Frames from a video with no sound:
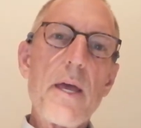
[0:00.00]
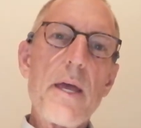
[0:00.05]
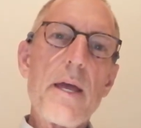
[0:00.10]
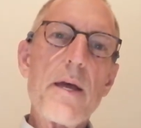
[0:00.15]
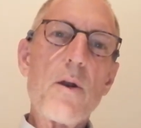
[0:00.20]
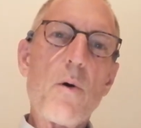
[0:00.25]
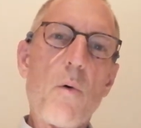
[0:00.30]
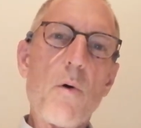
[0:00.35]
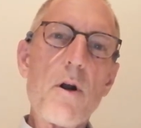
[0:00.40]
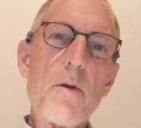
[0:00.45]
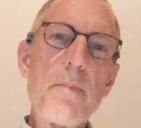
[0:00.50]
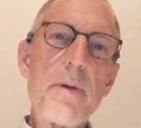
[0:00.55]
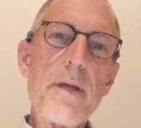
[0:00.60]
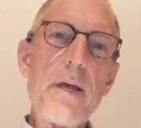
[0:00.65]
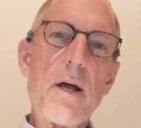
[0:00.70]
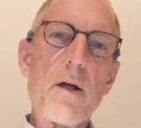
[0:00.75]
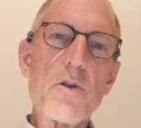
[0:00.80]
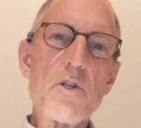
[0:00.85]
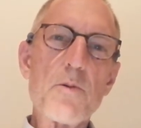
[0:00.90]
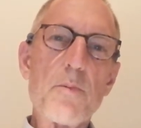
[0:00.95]
In order to
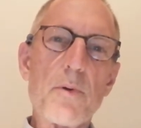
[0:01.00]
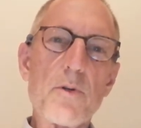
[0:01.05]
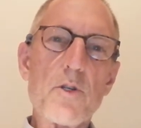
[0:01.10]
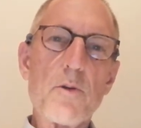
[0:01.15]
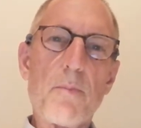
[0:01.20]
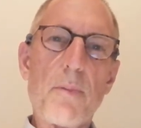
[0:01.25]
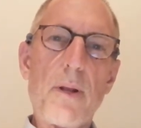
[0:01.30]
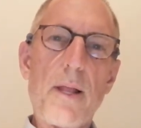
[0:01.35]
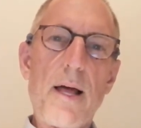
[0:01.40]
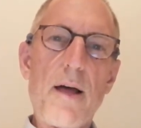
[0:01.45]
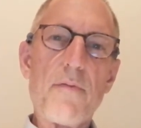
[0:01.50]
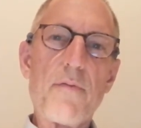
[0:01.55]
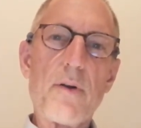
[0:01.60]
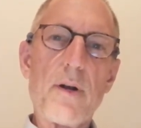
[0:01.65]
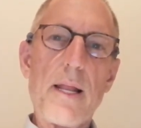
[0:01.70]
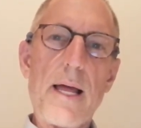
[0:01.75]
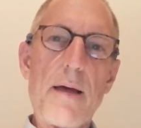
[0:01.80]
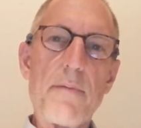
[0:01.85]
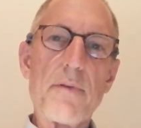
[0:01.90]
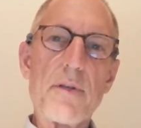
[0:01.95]
be eligible to apply for
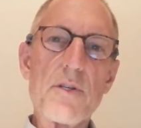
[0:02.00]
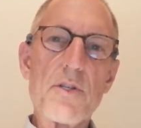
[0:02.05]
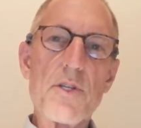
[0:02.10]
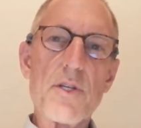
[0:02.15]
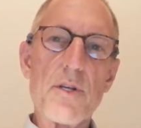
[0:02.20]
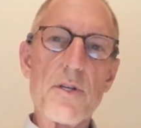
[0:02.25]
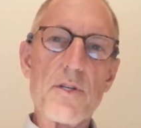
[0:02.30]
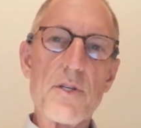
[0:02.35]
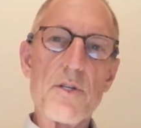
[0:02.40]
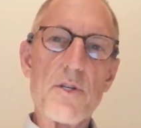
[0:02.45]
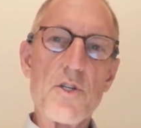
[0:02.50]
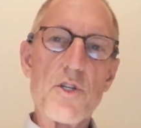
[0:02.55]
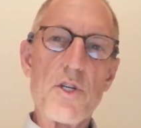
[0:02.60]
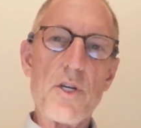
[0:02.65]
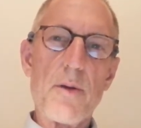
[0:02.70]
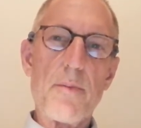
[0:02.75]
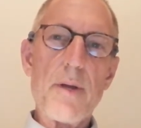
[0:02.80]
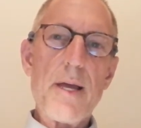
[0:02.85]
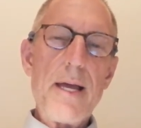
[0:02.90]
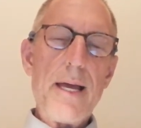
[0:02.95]
Latvian
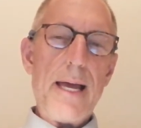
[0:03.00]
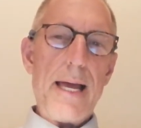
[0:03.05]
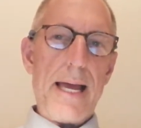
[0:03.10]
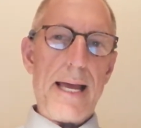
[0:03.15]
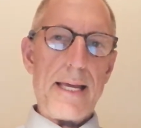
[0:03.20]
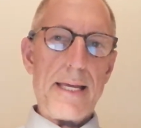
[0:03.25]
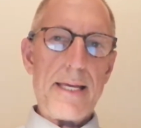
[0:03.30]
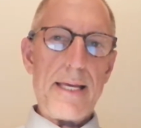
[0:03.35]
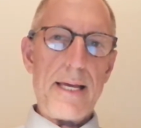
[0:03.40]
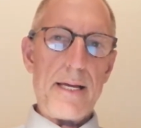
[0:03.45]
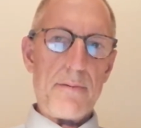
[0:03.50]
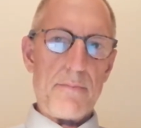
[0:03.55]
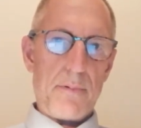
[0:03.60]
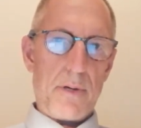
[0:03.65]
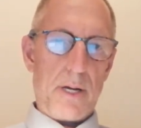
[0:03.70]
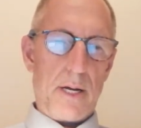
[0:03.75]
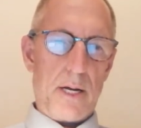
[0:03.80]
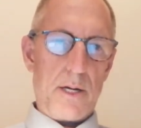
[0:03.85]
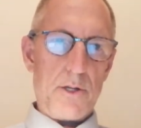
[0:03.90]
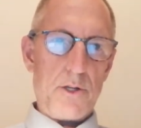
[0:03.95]
citizenship and get
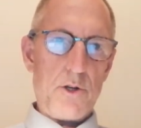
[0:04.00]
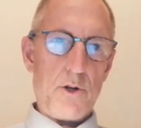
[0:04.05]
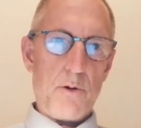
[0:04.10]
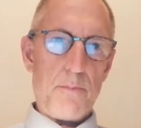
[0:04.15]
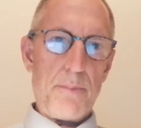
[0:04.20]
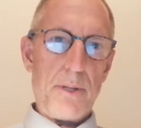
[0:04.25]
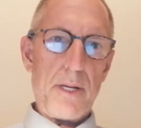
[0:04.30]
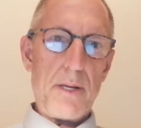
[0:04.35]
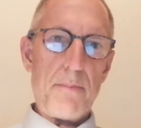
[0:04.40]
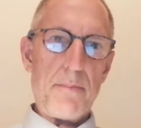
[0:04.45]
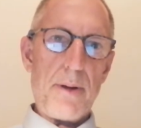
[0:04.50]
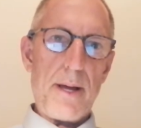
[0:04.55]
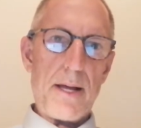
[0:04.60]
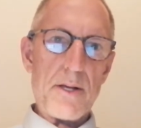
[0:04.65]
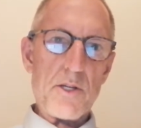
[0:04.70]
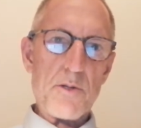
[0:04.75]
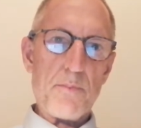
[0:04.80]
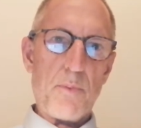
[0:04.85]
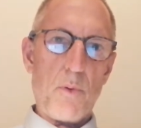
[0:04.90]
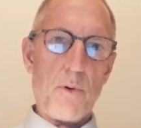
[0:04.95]
a European
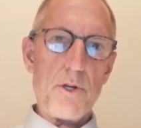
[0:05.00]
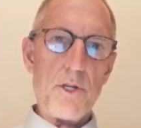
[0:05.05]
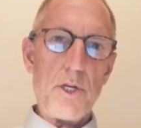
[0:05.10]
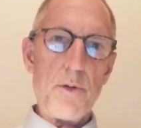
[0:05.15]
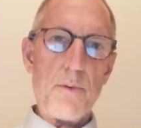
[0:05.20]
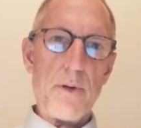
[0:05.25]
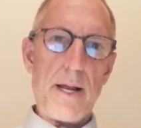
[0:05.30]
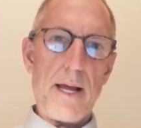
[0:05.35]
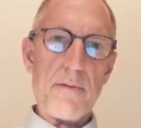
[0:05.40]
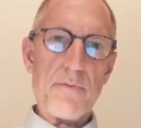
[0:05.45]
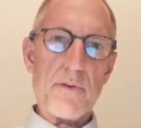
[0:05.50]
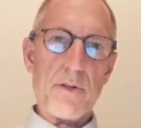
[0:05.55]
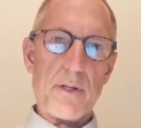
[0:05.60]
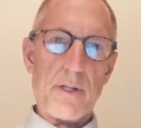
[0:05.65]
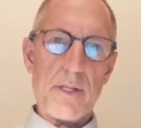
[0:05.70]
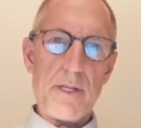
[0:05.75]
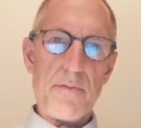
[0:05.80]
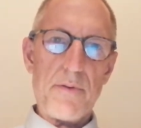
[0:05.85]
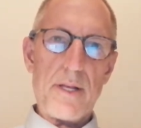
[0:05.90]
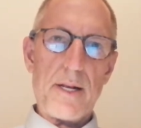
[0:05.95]
passport, you would have to
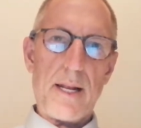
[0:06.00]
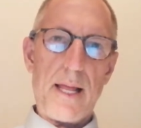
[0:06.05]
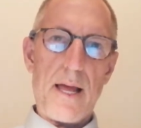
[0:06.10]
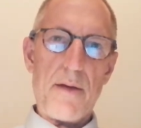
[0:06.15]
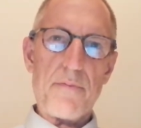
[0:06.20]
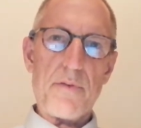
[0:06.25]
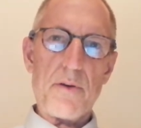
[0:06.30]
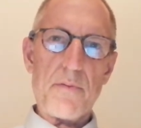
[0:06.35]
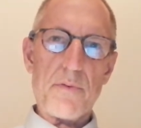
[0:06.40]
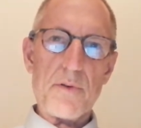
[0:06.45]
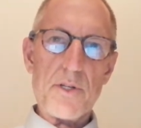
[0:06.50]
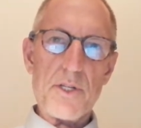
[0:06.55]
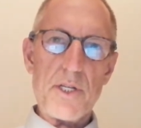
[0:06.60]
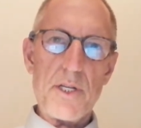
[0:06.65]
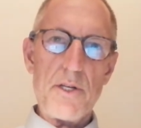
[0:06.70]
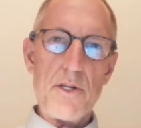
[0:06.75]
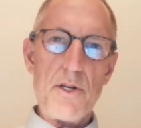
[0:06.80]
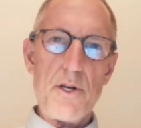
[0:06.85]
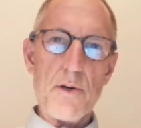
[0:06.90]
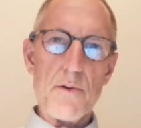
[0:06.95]
live in Latvia for
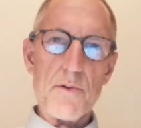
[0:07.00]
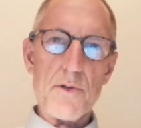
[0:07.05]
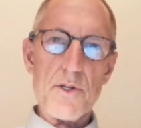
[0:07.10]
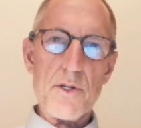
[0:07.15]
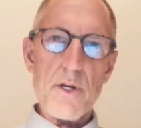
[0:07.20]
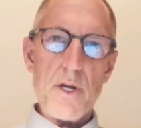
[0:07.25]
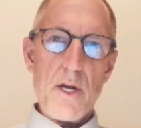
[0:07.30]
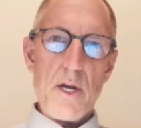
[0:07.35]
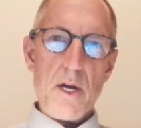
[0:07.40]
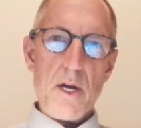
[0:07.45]
10 years,